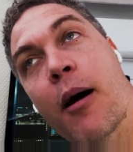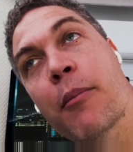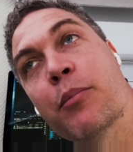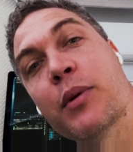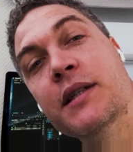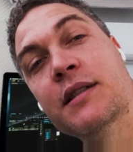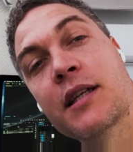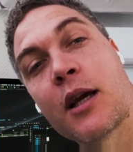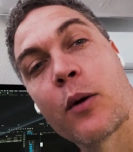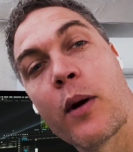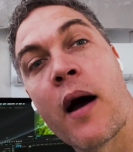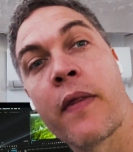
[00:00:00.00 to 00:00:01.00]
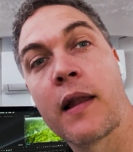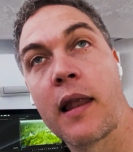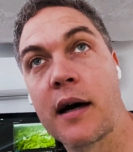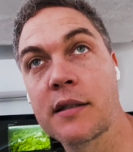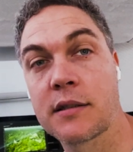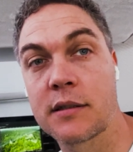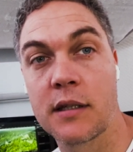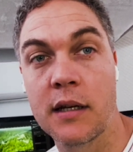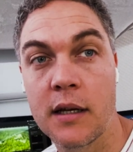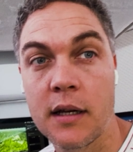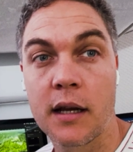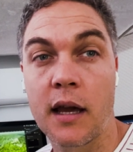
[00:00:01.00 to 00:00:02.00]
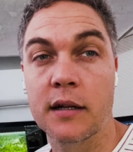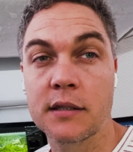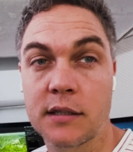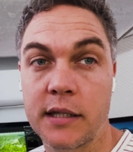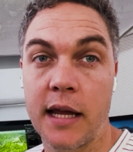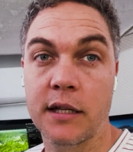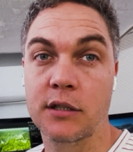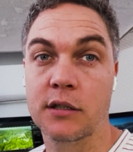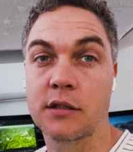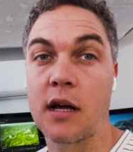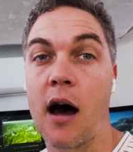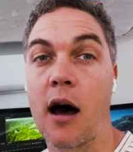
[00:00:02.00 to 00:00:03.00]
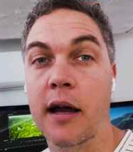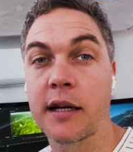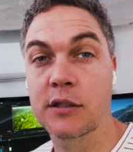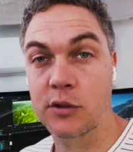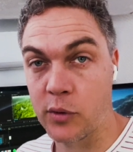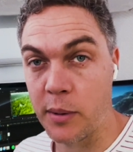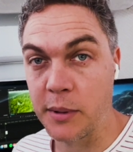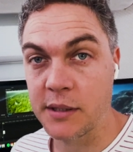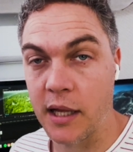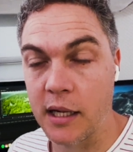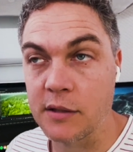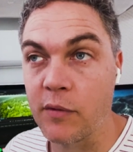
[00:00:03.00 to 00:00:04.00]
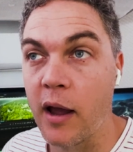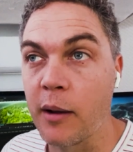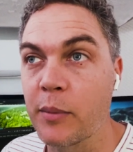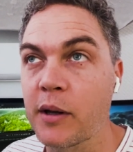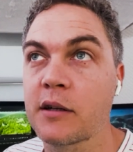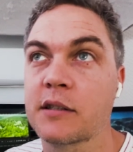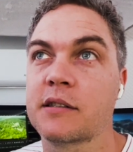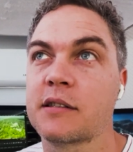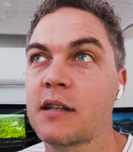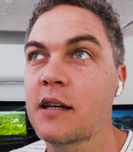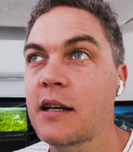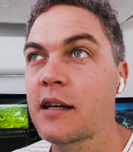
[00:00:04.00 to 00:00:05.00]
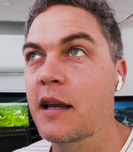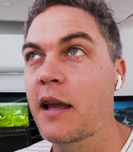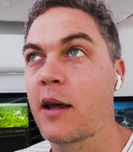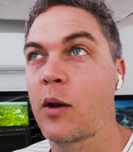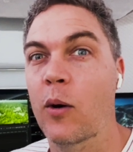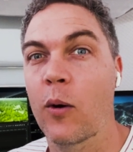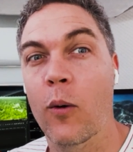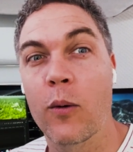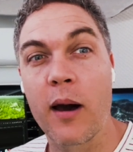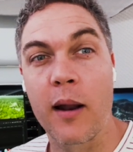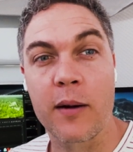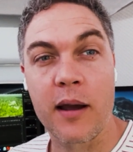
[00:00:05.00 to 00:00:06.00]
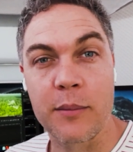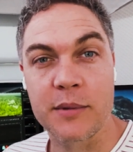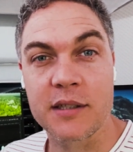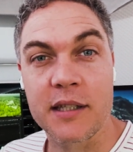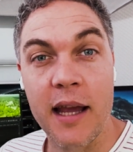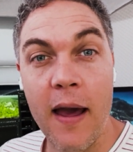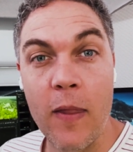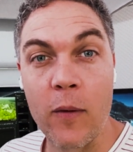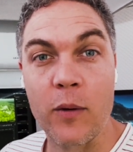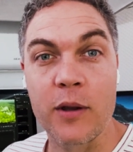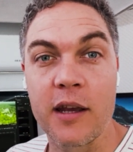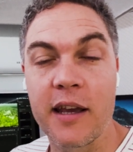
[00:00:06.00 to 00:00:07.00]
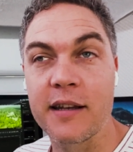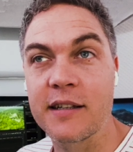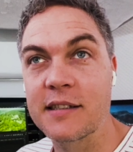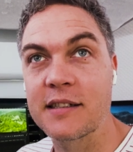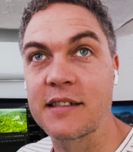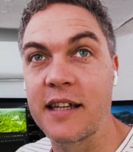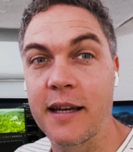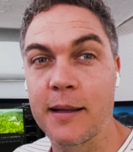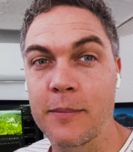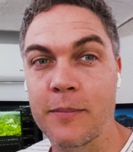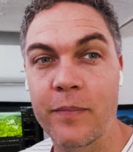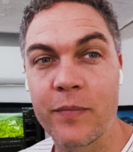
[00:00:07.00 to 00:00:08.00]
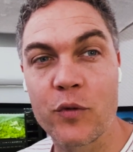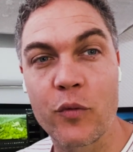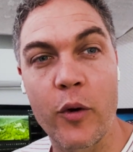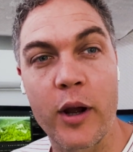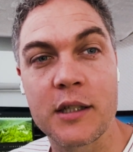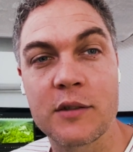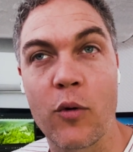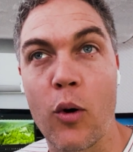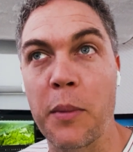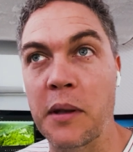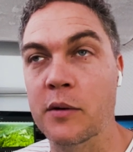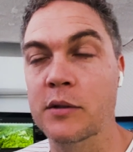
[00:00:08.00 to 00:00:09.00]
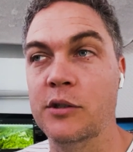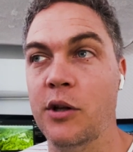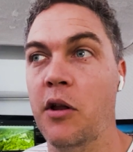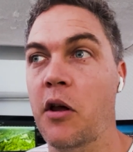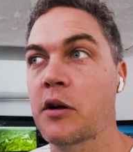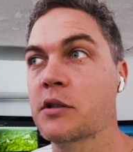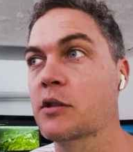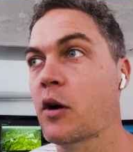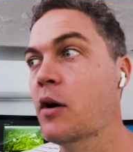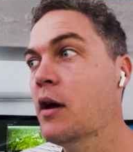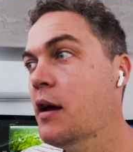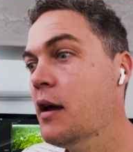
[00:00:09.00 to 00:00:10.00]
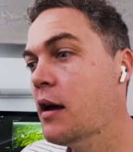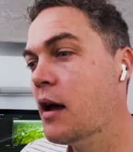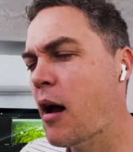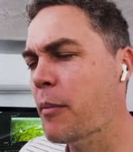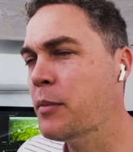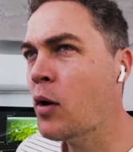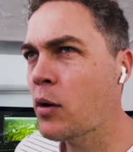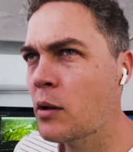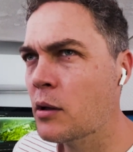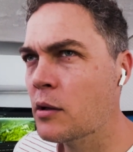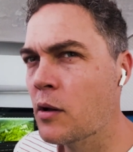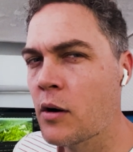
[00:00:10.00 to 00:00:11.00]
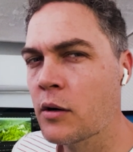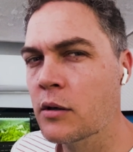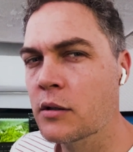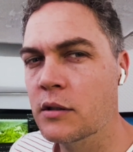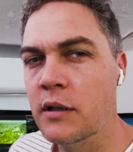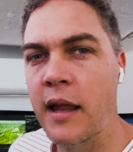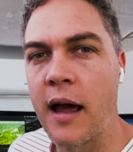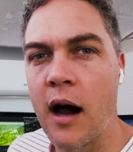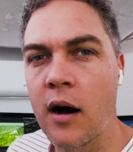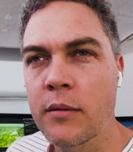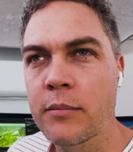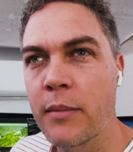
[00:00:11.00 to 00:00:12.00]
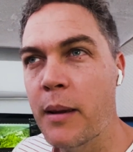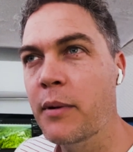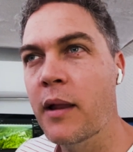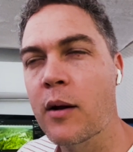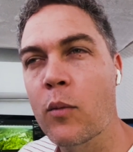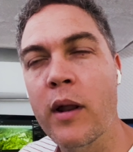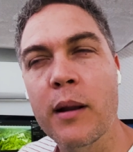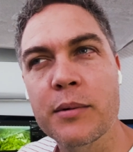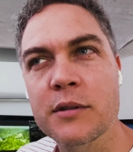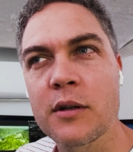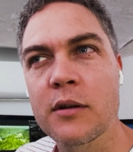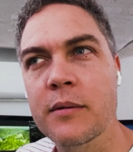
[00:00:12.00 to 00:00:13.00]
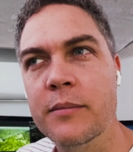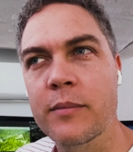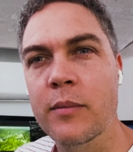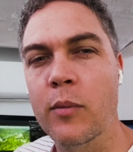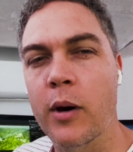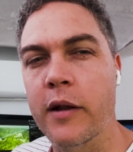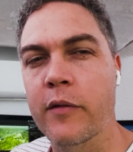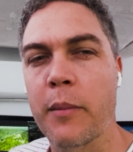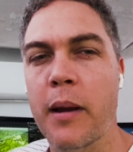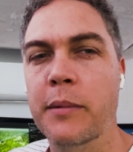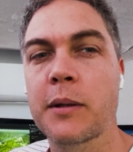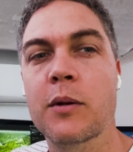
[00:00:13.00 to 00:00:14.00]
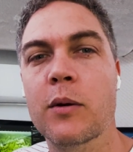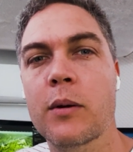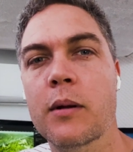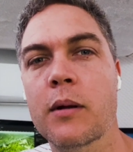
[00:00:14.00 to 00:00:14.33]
Please stick around. The last kind of stages are extremely satisfying because it all kind of comes together and you get to see it transform into a studio. So not long now, maybe like one episode, whatever, maybe two.